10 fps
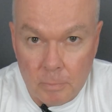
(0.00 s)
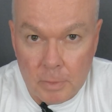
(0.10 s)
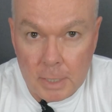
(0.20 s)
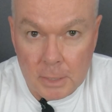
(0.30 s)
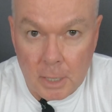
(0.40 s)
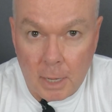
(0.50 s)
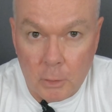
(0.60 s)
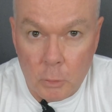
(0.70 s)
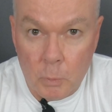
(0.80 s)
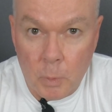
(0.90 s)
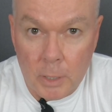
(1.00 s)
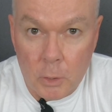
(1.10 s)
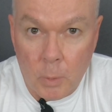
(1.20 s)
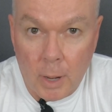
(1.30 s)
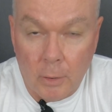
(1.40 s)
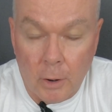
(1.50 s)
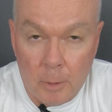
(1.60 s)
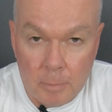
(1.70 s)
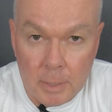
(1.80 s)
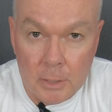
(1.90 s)
things are good where you are. I
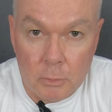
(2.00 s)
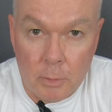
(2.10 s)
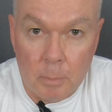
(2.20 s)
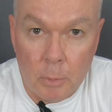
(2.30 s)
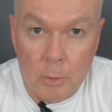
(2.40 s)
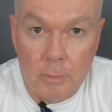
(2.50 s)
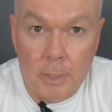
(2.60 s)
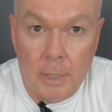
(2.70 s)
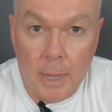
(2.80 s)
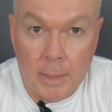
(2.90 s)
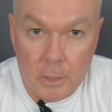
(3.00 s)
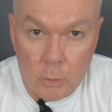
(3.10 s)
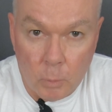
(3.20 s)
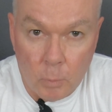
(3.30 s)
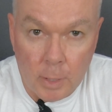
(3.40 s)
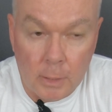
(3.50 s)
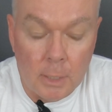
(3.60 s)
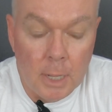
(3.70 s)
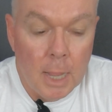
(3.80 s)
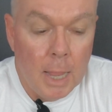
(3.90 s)
hope things are improving and that you're well.
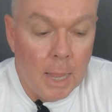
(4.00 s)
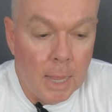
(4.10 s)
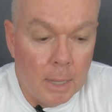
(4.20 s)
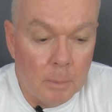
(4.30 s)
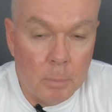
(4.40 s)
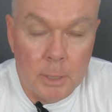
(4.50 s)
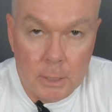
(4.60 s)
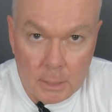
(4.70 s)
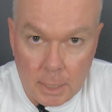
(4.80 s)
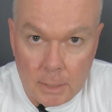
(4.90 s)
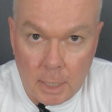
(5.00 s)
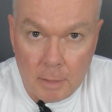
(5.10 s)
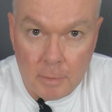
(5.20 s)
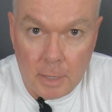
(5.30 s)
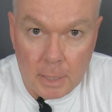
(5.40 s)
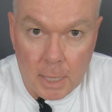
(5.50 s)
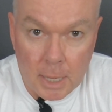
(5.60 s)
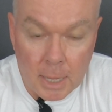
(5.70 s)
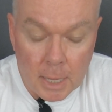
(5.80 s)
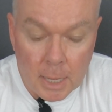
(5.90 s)
Please stay safe out there.